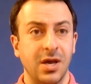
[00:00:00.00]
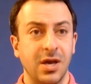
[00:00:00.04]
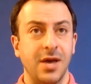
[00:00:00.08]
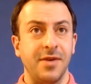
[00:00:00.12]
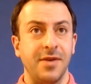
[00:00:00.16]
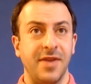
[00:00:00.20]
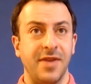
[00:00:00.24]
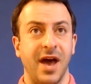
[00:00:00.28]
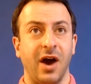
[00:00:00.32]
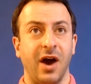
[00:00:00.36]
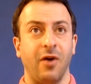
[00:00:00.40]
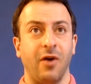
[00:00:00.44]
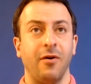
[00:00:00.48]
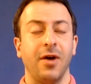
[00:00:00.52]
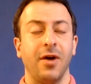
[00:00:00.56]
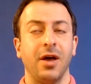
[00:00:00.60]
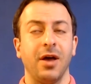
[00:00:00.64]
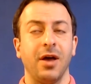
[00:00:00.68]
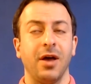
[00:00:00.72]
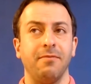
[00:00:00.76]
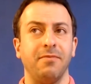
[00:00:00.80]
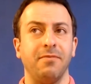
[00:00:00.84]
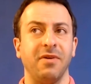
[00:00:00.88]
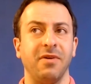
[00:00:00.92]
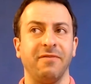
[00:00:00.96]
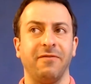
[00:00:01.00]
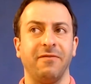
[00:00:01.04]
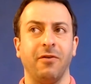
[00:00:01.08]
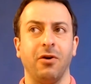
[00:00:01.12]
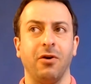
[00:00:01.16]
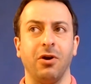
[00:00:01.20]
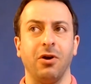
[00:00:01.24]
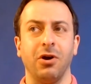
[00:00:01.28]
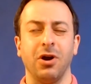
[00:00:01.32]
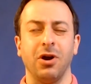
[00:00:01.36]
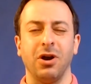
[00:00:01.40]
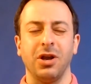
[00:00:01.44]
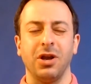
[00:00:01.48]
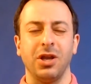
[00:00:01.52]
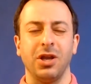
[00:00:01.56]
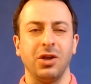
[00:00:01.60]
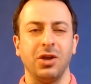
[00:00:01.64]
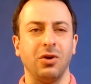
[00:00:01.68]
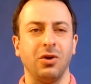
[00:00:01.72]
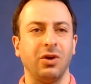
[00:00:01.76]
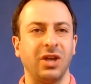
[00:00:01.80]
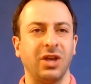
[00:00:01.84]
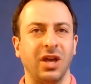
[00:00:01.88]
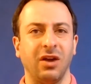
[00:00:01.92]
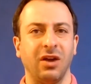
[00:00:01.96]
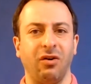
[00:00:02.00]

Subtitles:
Now, before you get